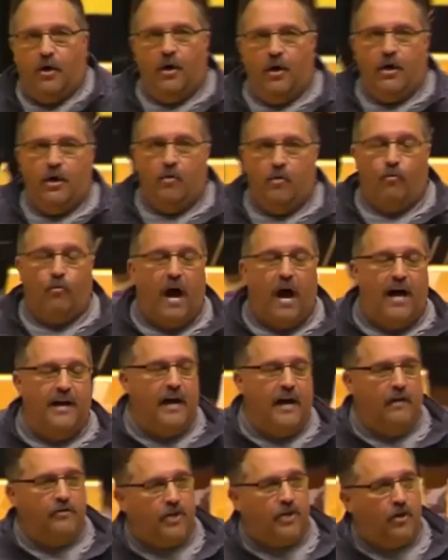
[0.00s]

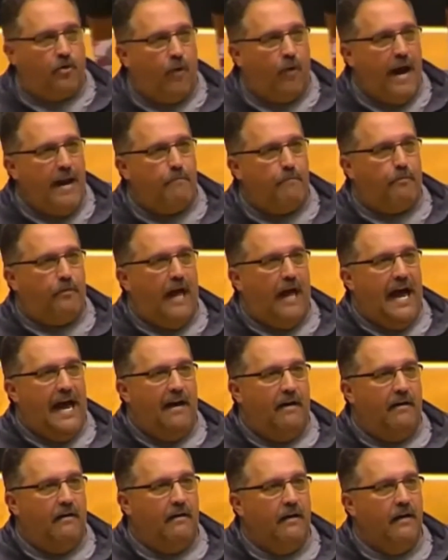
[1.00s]
Rondo's a great
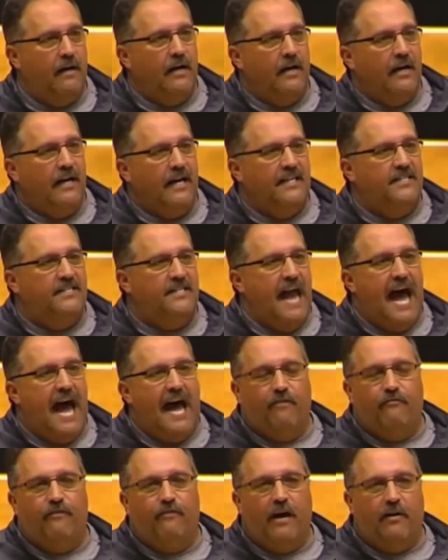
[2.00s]
player. He's
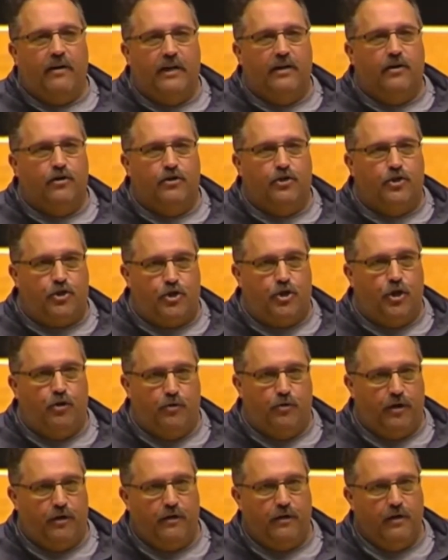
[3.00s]
not a very good
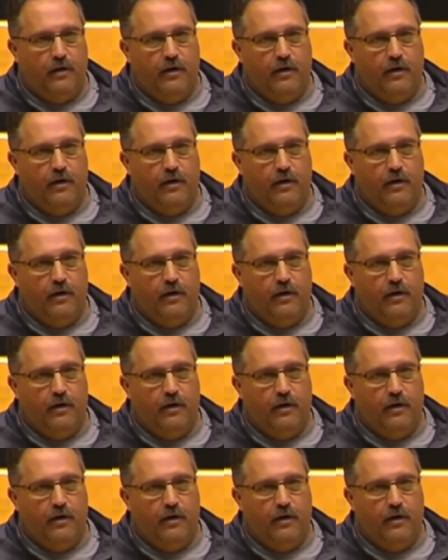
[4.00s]
shooter.